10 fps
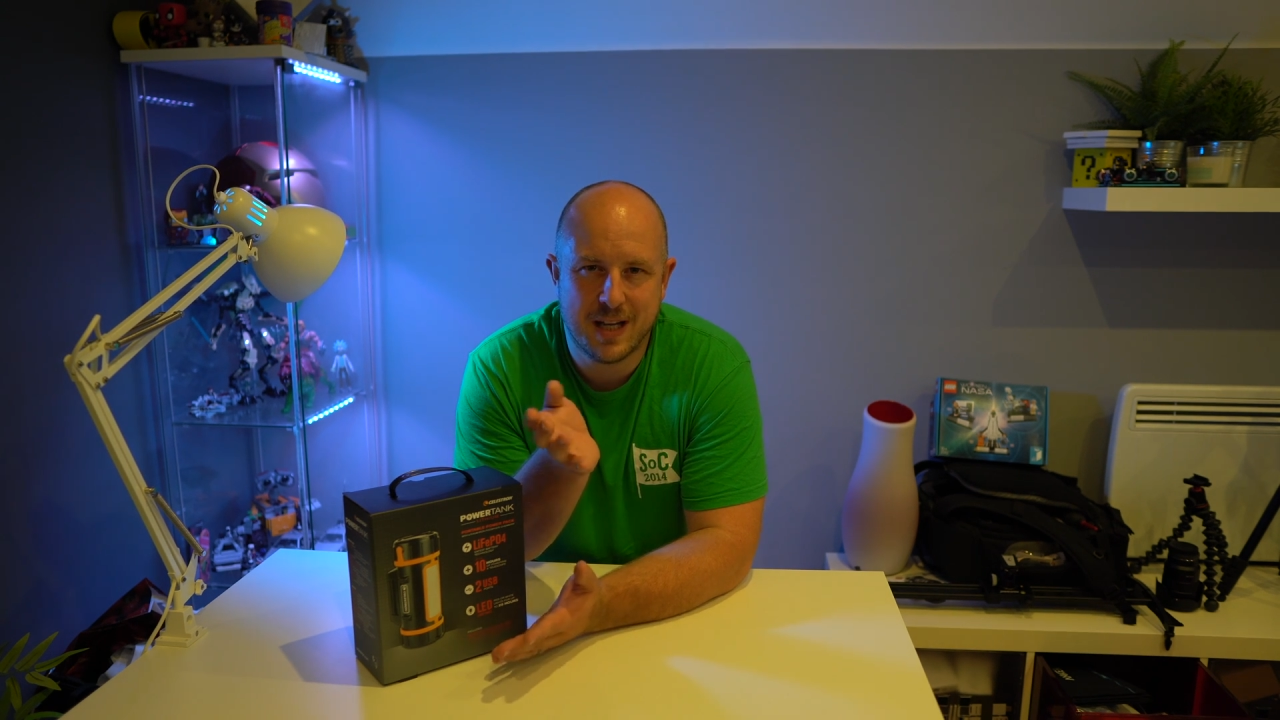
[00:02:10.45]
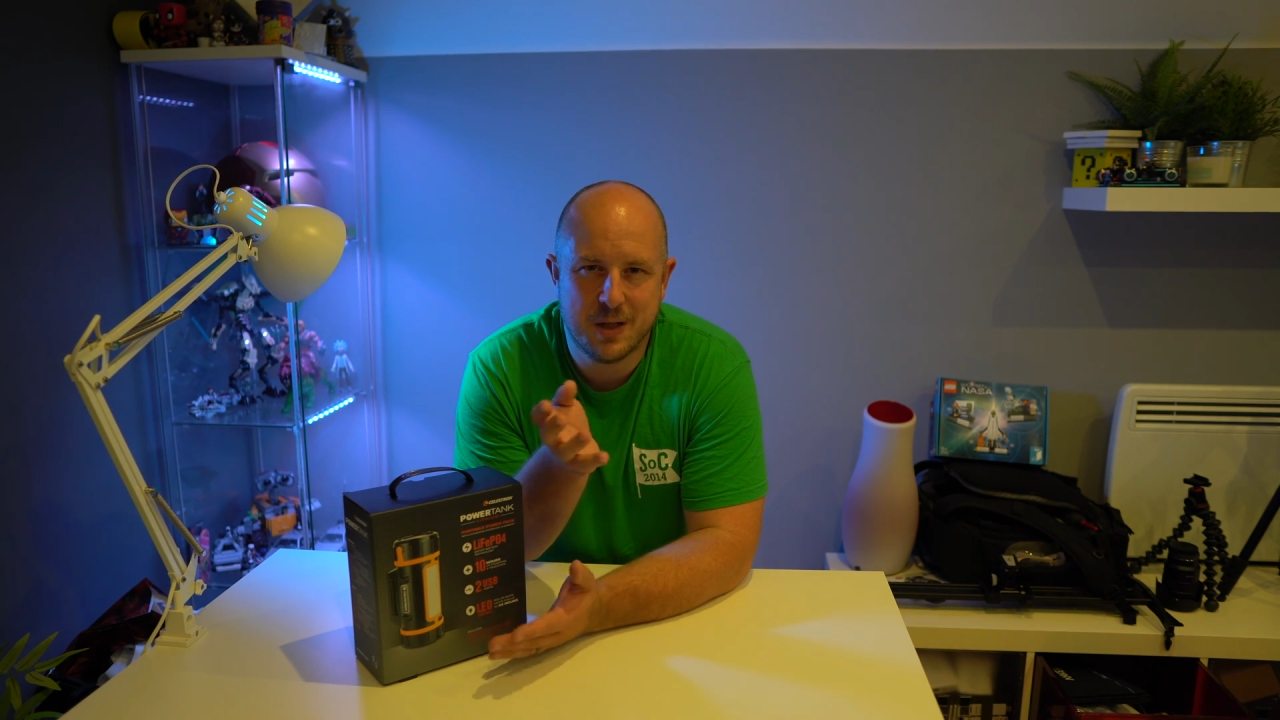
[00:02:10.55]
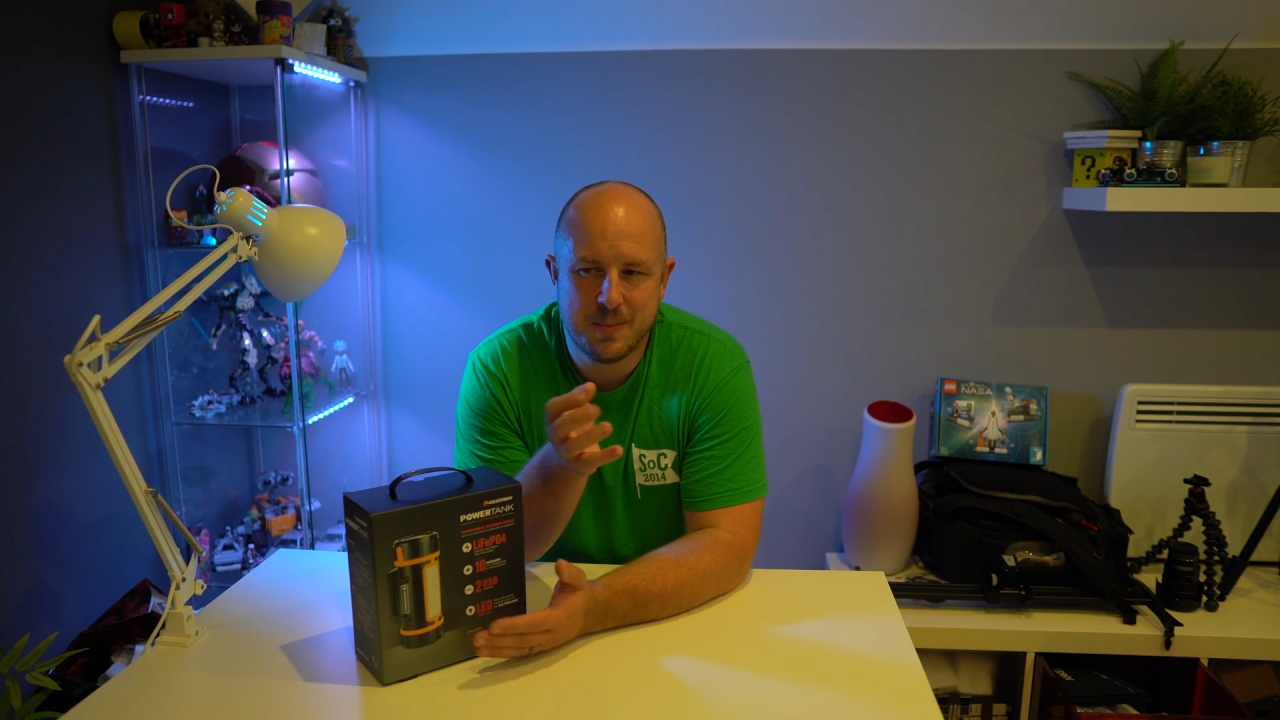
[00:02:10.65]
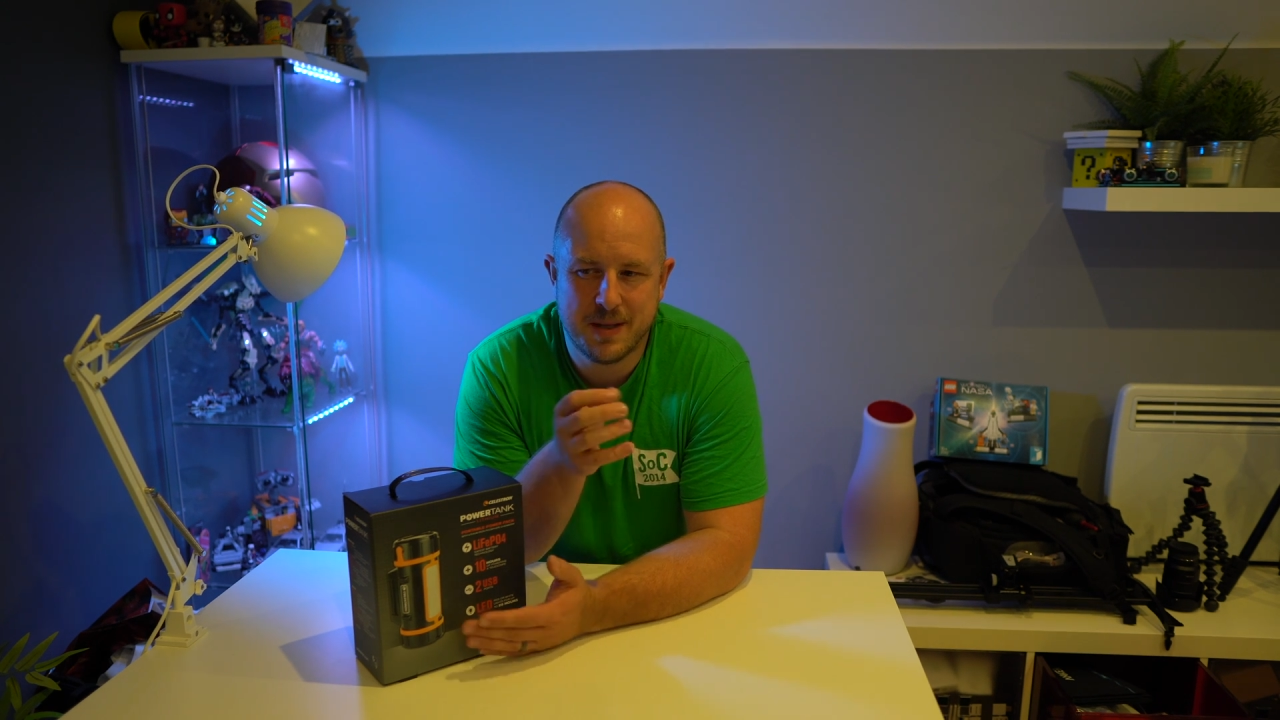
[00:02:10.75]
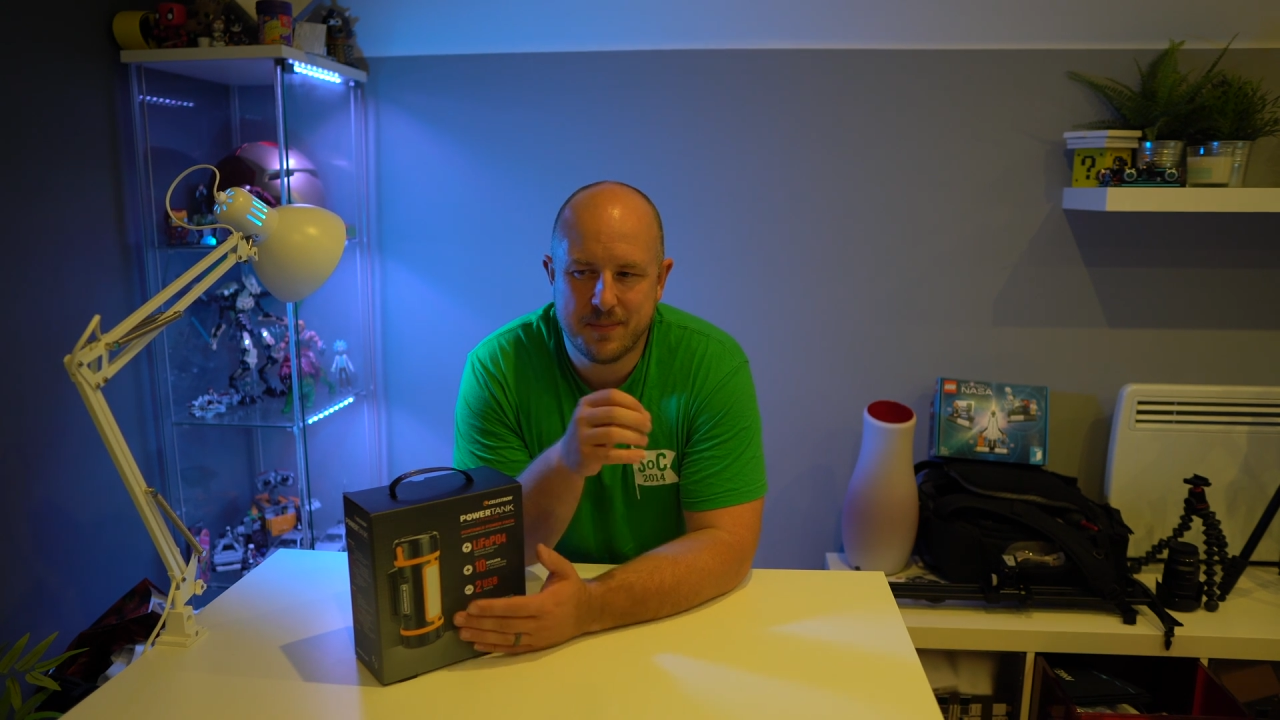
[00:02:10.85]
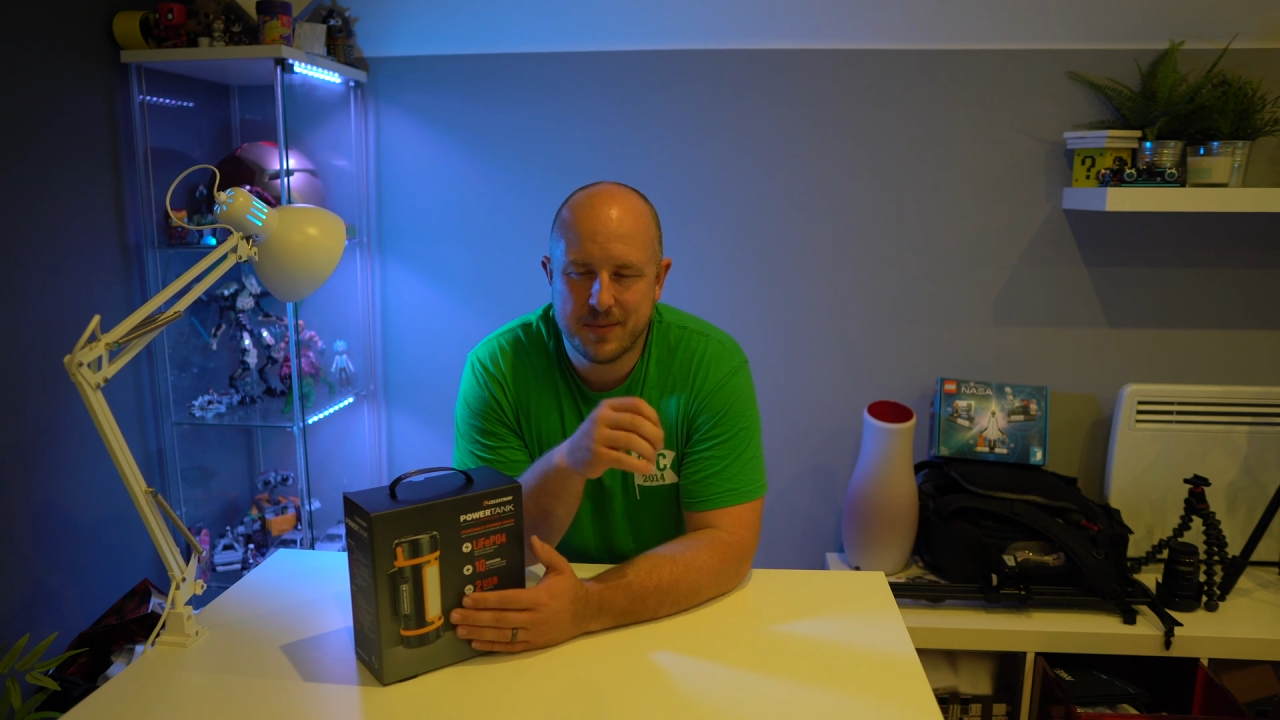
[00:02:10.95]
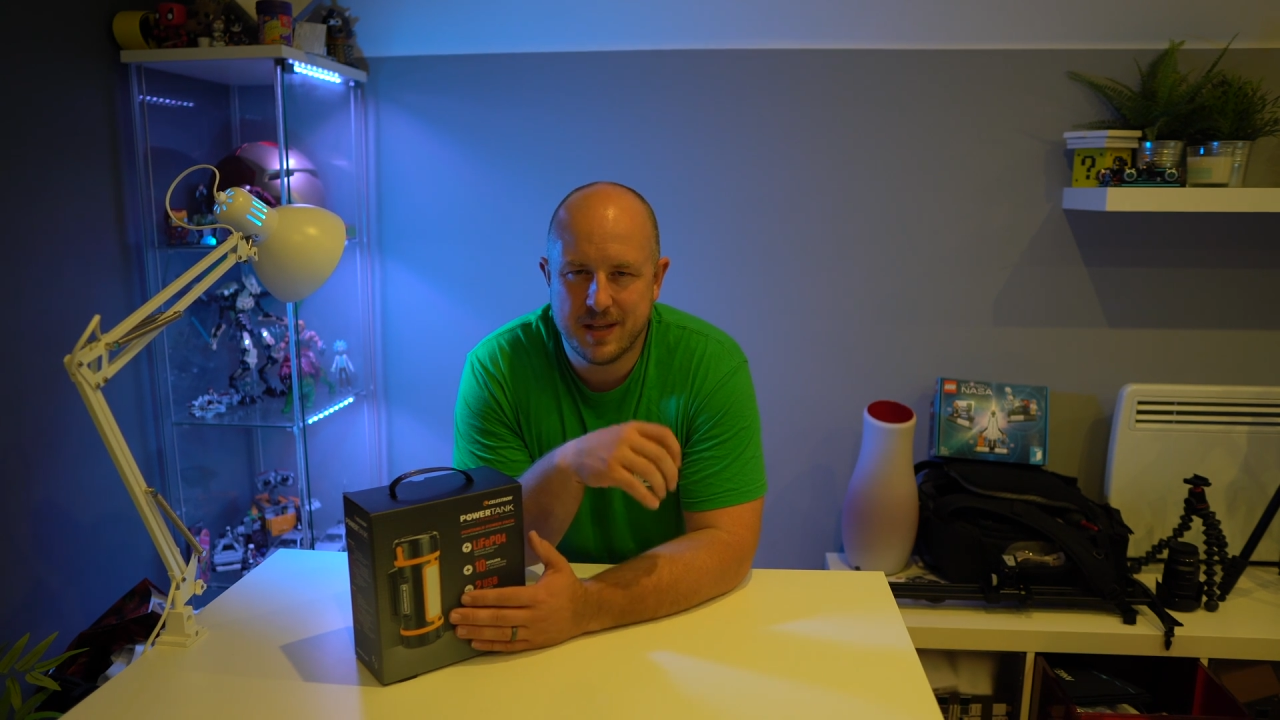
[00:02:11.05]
a little bit.